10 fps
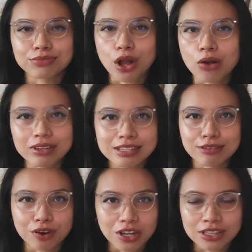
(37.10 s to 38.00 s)
always
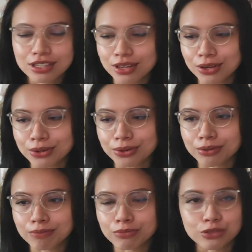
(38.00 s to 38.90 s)
fun
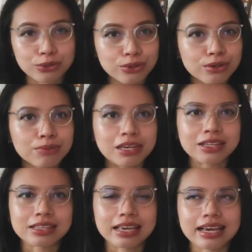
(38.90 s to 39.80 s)
to do
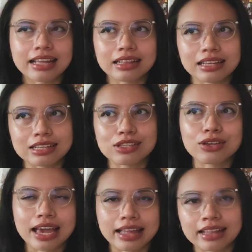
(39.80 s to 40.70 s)
because at least you
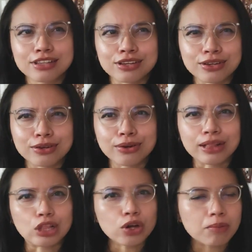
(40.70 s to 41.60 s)
get to
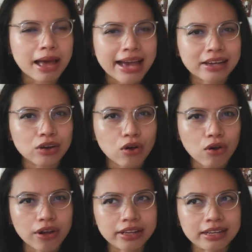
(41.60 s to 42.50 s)
look back
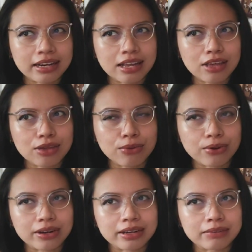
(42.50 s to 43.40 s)
on
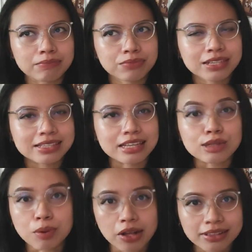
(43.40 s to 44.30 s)
your
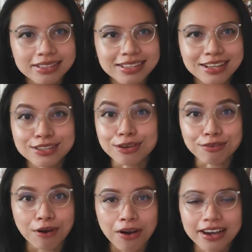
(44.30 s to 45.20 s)
6 months so
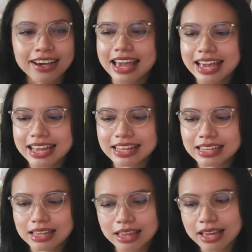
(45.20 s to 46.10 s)
far. And
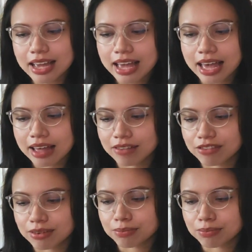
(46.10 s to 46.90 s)
I think I have a